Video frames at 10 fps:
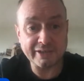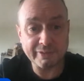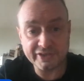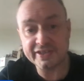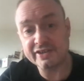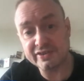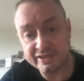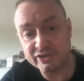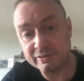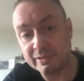which is actually
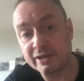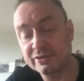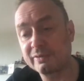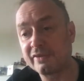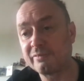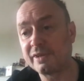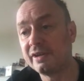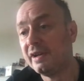2 miles away from you?